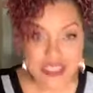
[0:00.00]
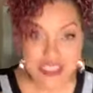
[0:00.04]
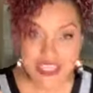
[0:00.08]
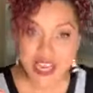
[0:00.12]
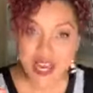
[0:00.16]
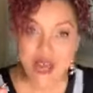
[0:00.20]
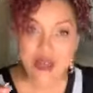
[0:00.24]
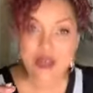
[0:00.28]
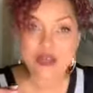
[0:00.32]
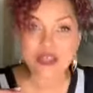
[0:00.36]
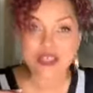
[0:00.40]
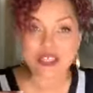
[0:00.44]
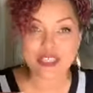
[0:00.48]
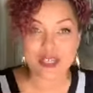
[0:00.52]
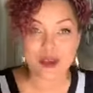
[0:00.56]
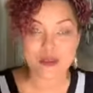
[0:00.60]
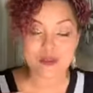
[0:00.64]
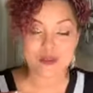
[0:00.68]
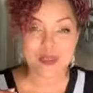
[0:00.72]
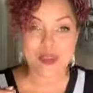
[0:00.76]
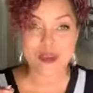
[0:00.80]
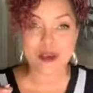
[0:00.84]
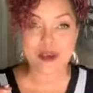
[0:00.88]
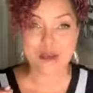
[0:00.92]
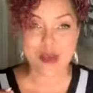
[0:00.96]
let me tell you
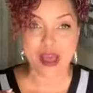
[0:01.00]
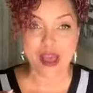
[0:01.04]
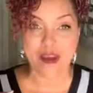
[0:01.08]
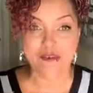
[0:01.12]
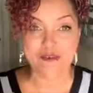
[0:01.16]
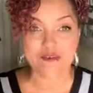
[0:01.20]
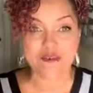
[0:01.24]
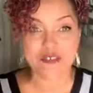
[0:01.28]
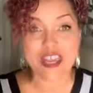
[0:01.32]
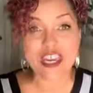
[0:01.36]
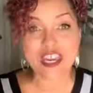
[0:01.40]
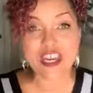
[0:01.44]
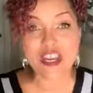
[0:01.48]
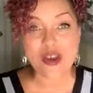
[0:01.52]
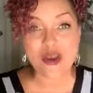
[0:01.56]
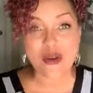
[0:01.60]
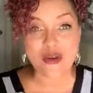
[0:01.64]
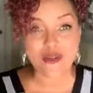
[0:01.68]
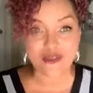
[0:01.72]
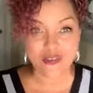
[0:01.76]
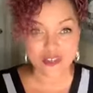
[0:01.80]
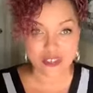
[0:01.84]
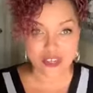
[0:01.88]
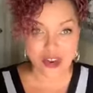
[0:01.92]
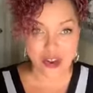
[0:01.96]
something about
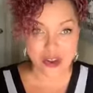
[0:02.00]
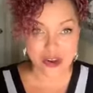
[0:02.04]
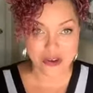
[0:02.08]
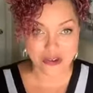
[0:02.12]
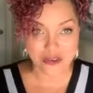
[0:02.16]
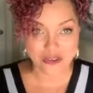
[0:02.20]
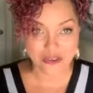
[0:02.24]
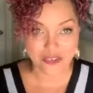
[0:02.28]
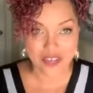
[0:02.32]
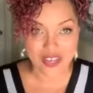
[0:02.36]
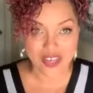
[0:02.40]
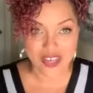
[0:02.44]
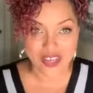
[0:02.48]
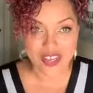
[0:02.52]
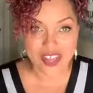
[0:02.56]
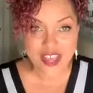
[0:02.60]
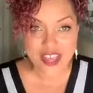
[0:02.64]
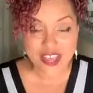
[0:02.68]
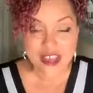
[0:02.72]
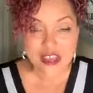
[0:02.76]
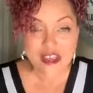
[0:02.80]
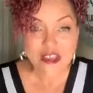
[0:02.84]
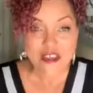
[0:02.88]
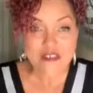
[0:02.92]
video and photography.